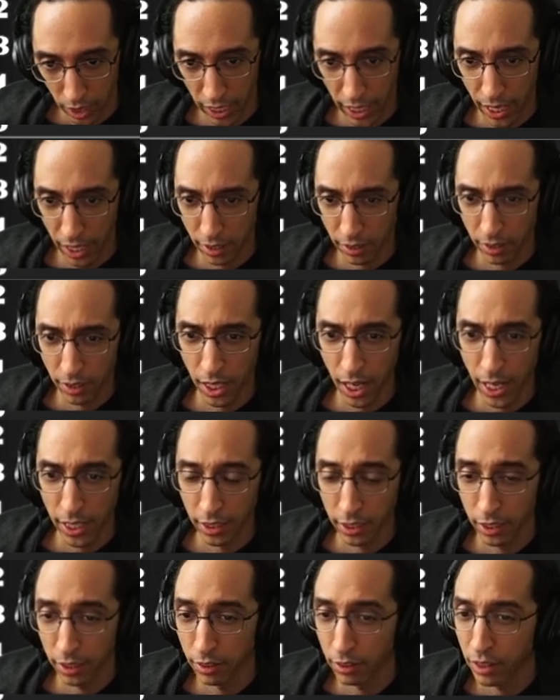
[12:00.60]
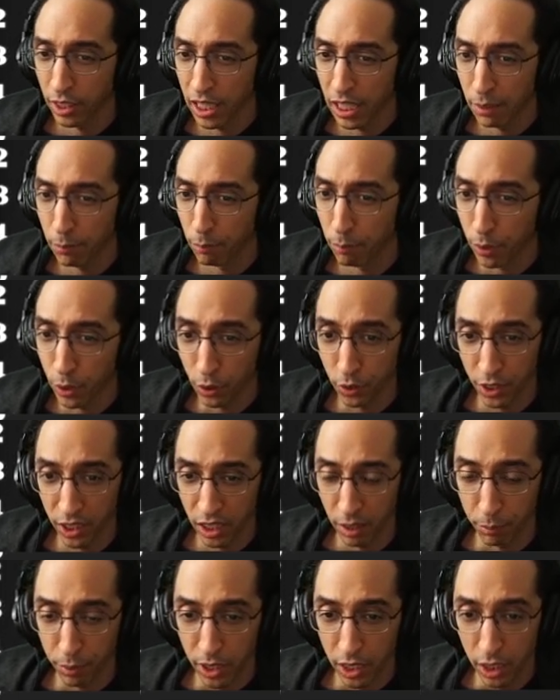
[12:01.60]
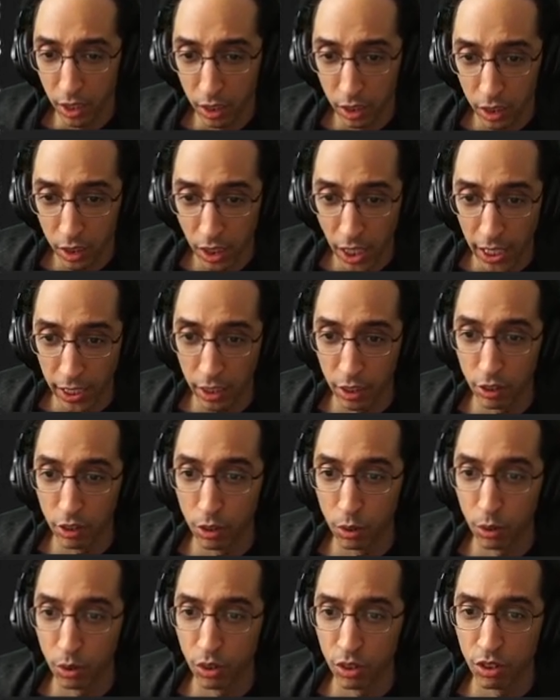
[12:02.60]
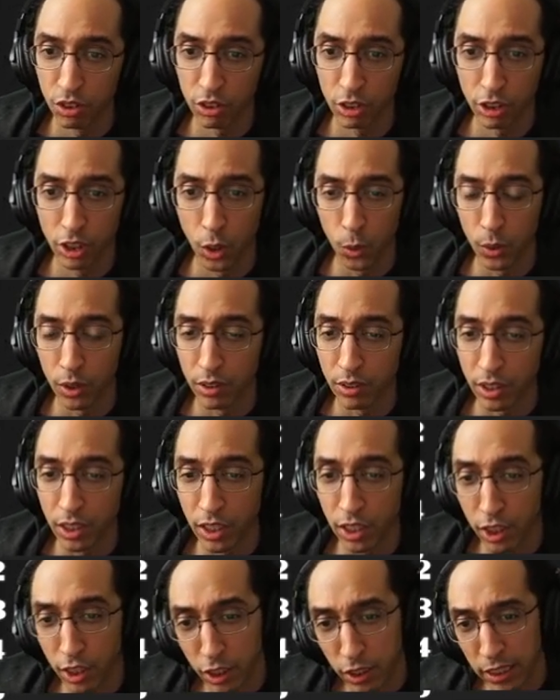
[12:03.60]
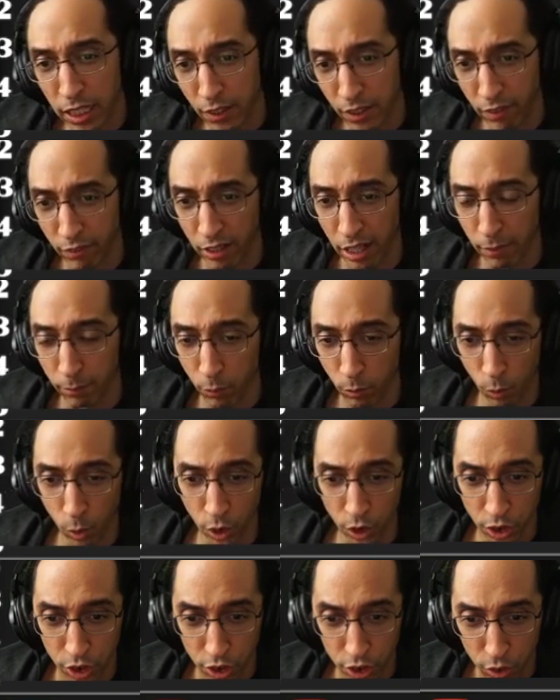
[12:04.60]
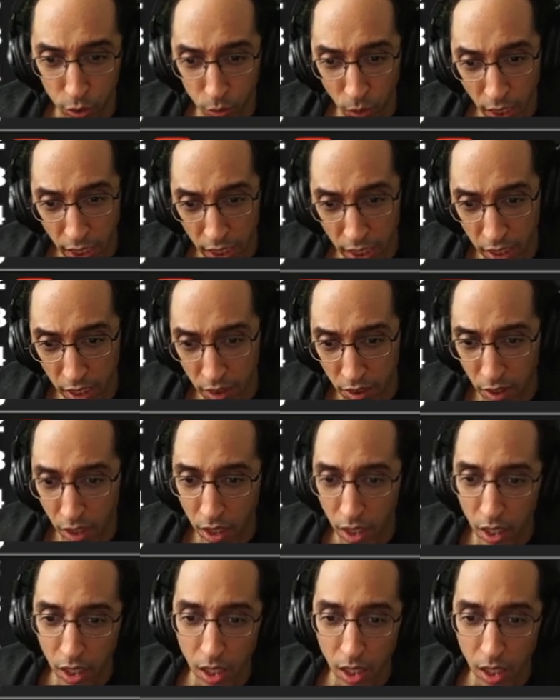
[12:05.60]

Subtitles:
And I can keep building up here. I could use this to go into here now that I've gotten more strength.